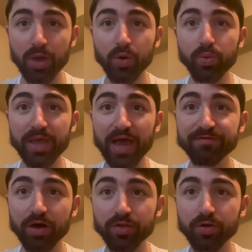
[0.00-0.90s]
We
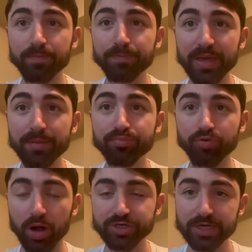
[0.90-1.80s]
have other big
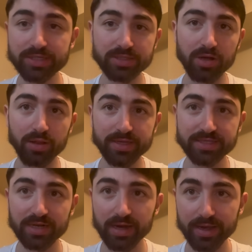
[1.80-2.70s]
projects, colleagues
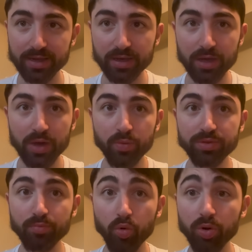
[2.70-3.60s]
and I, with
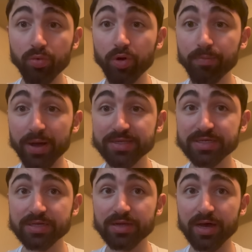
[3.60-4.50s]
more
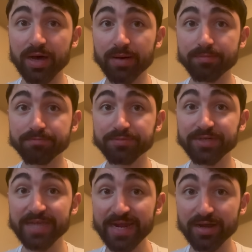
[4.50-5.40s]
robust um,
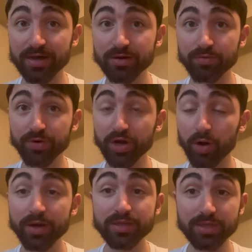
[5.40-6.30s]
data
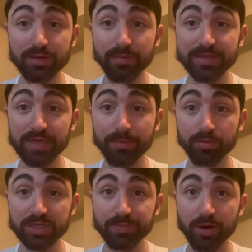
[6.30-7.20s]
regarding lean mass
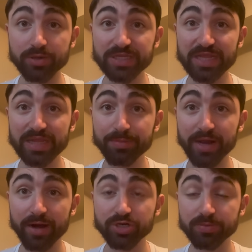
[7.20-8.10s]
hyperresponders and the lipid
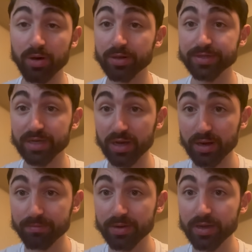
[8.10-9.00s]
energy model to
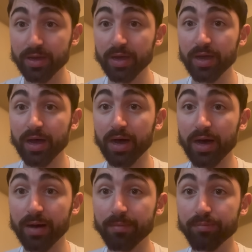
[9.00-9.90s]
come
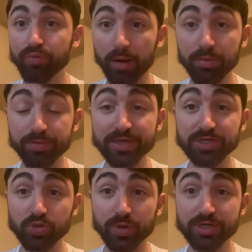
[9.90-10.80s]
um, probably in
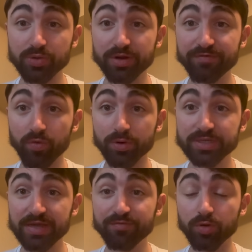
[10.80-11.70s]
2024,
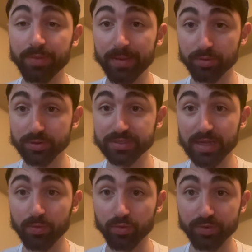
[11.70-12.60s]
several papers
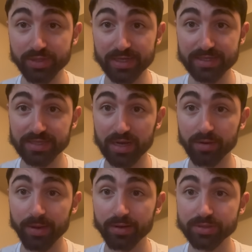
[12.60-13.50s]
that we're really excited
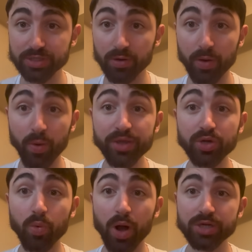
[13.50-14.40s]
about. So I want you to
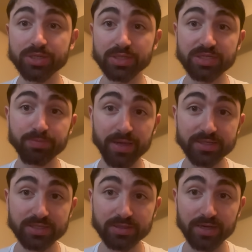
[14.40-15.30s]
watch this
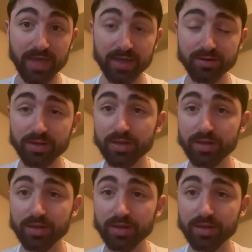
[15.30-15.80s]
space. Again,